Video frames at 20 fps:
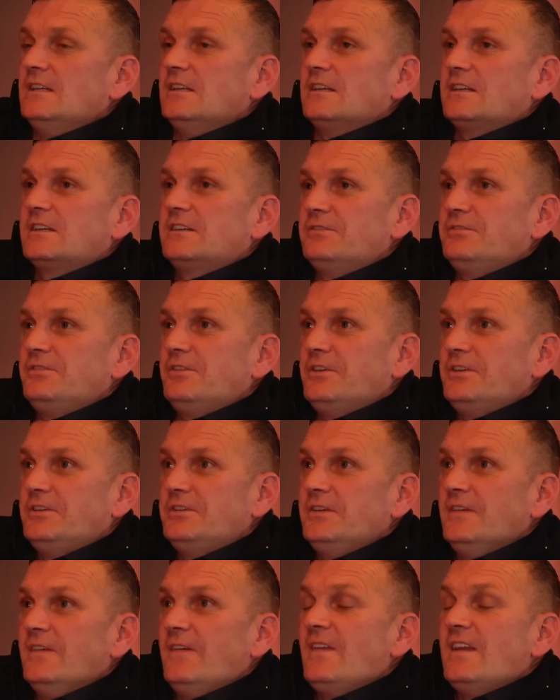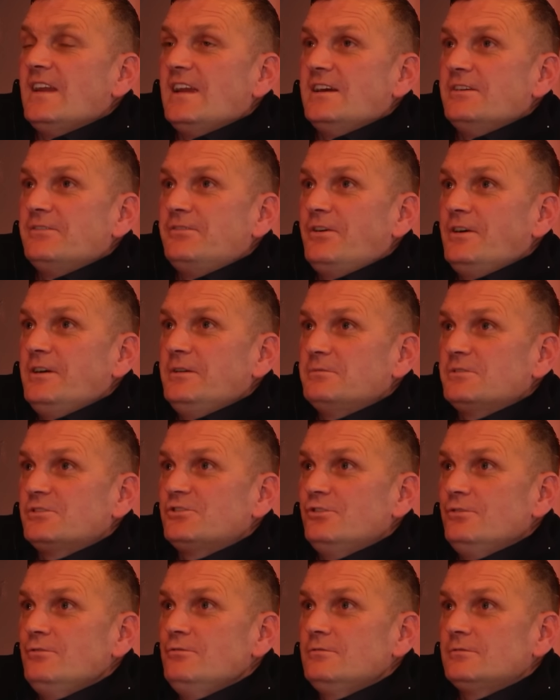like if i if i
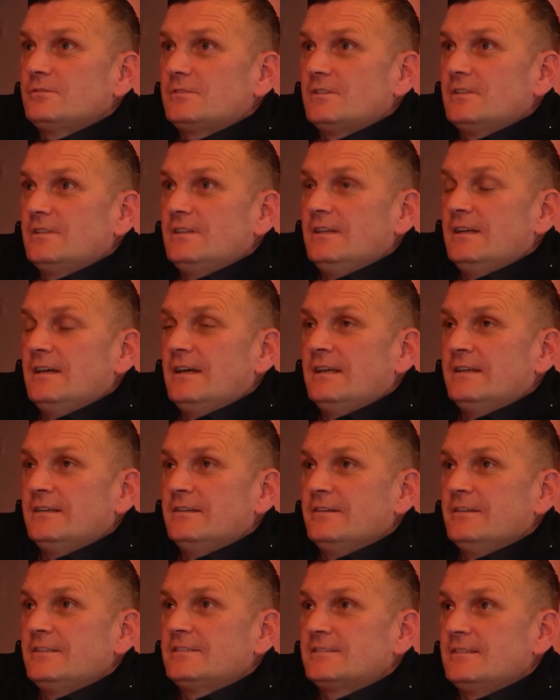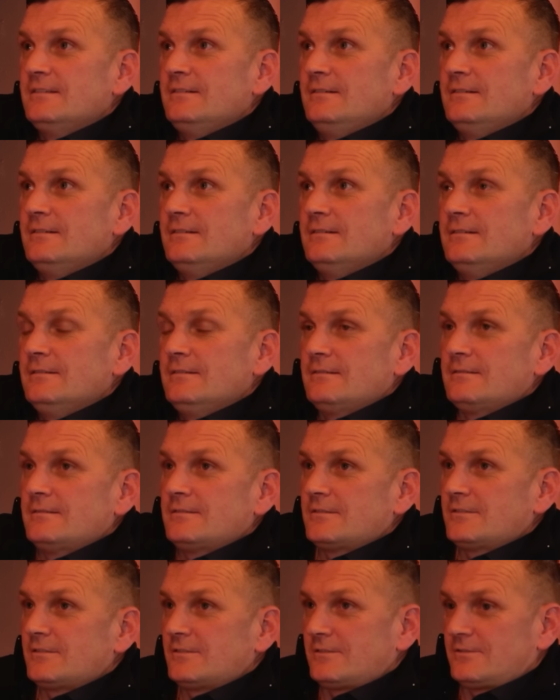was using and i saw
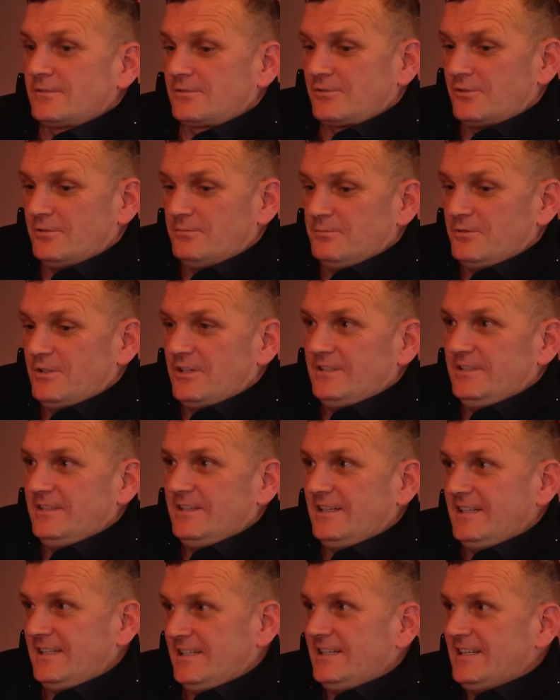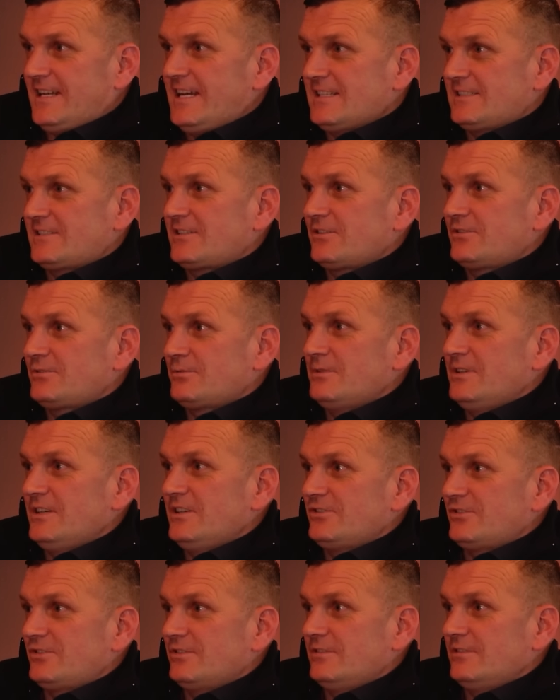someone in that
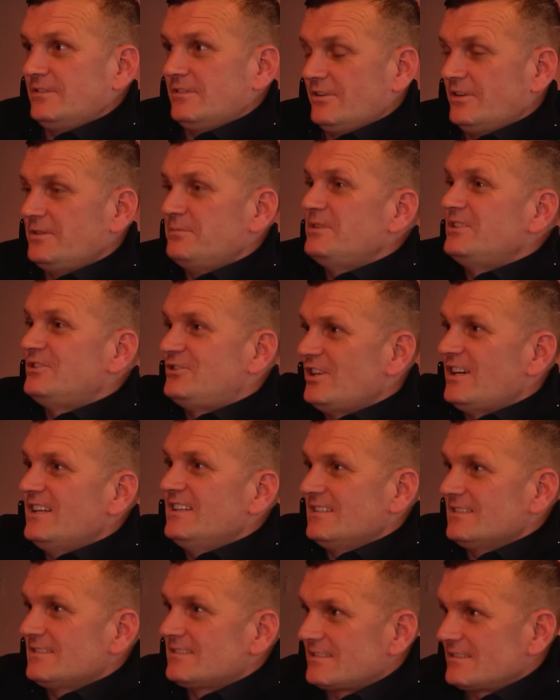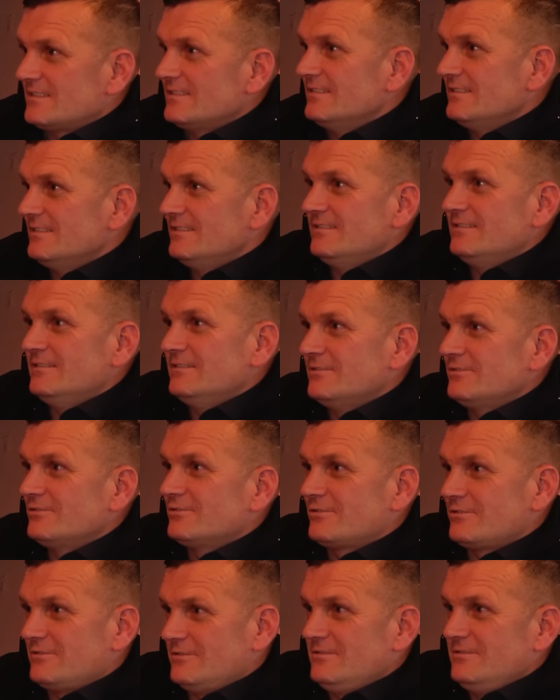situation i'd be jealous
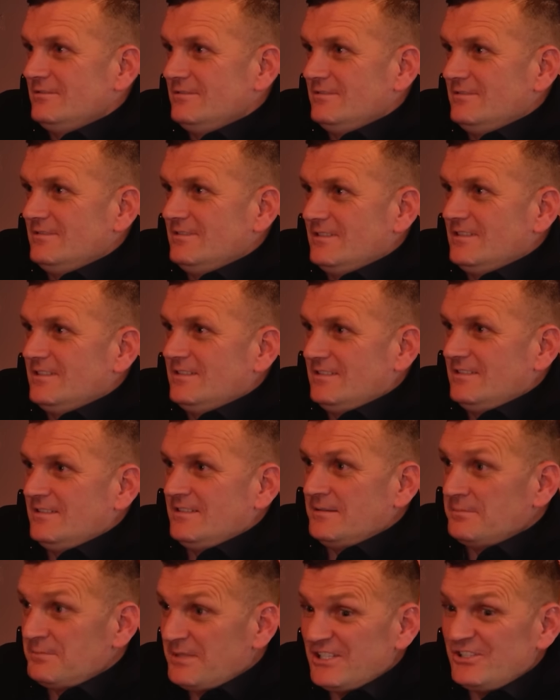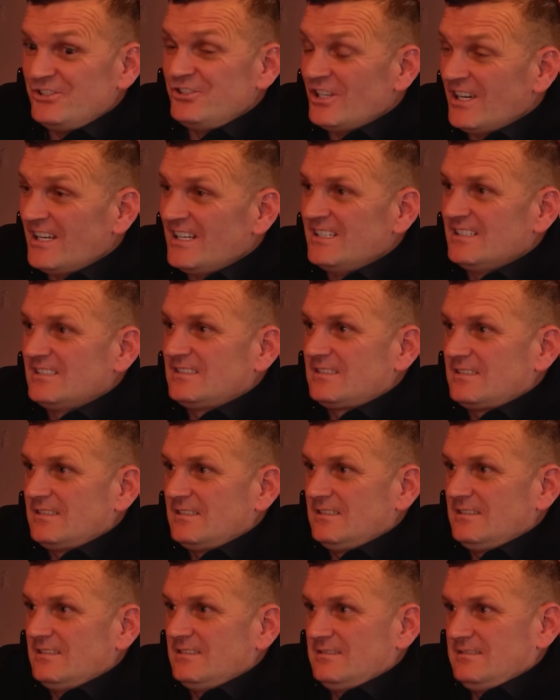you know yeah i'd be jealous
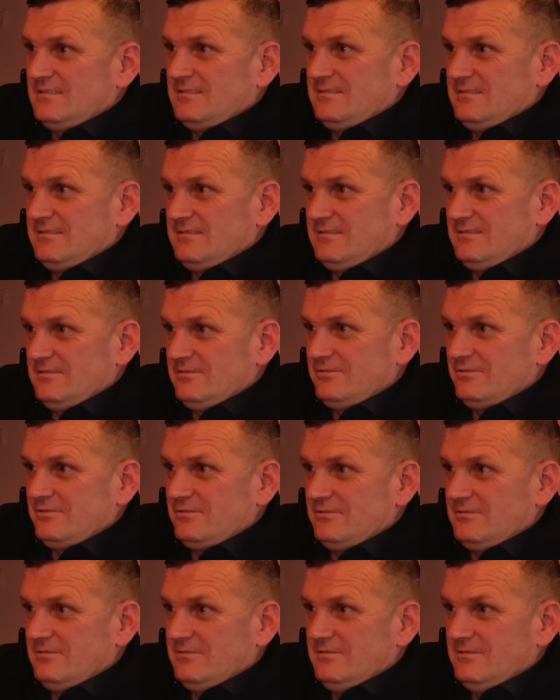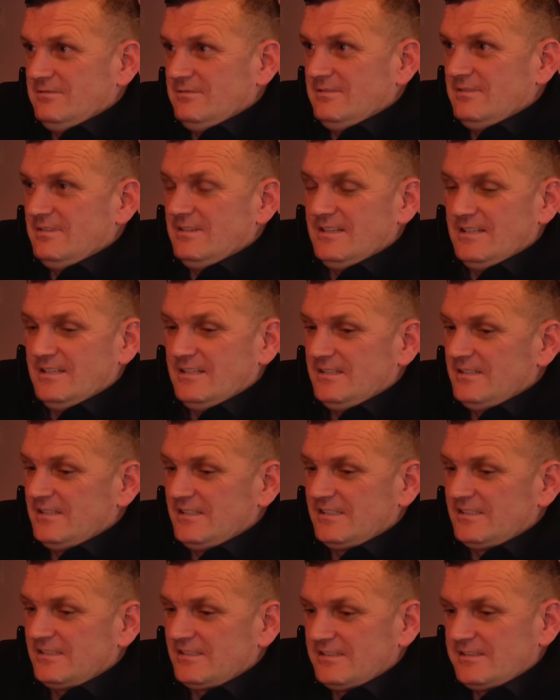yeah you know uh,
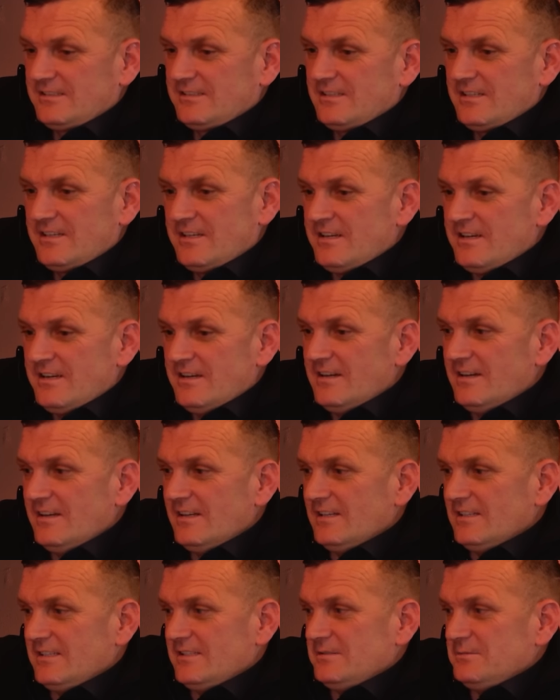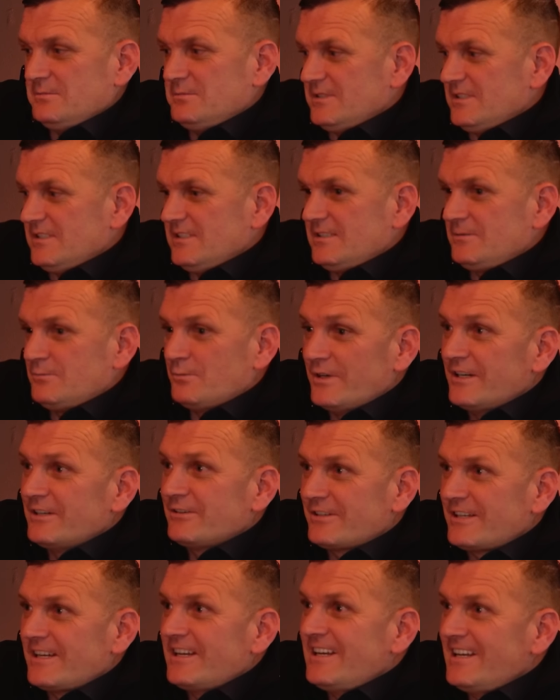it's you'd be like
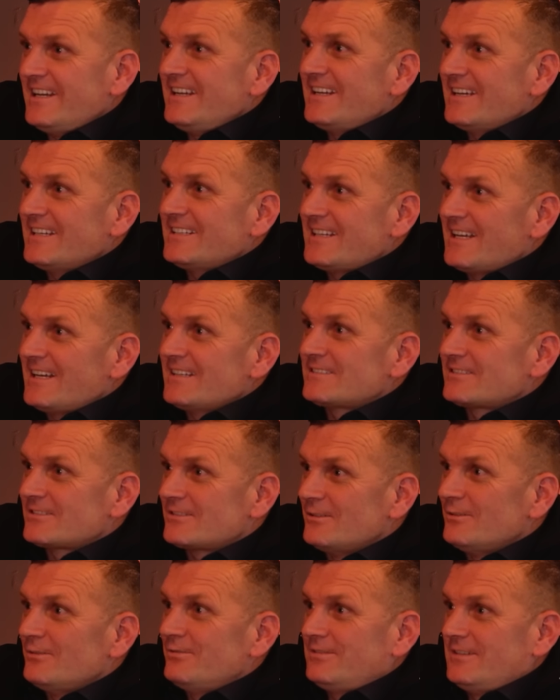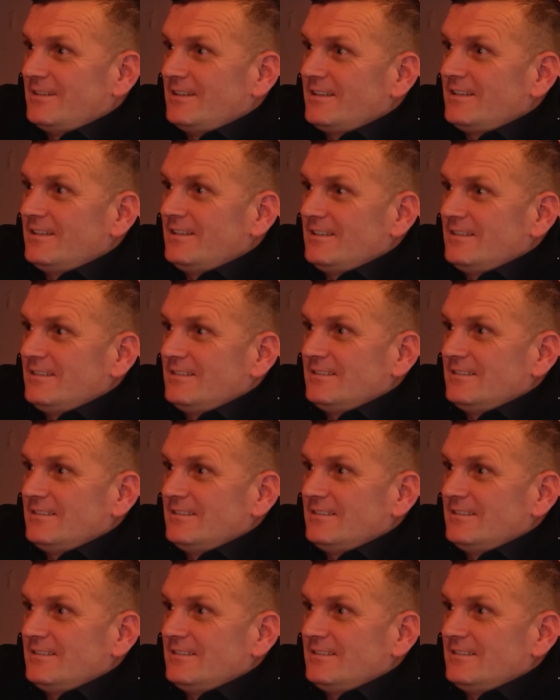where did he get that stuff like